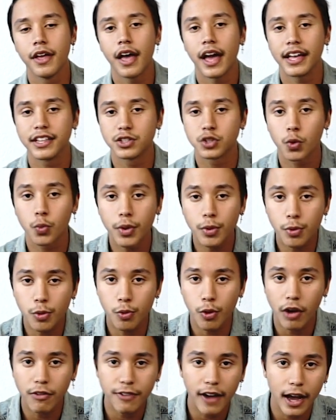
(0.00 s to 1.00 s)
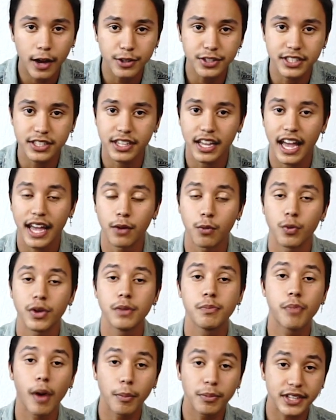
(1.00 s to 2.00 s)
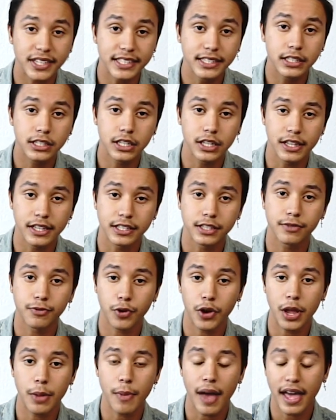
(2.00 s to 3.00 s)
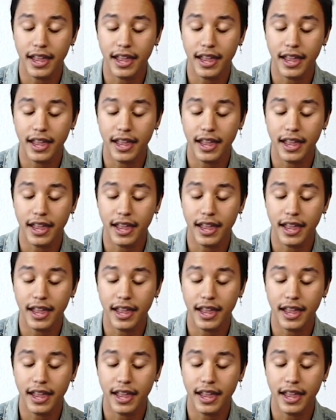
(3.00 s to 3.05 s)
And so we were roughhousing, and we bumped into this frame,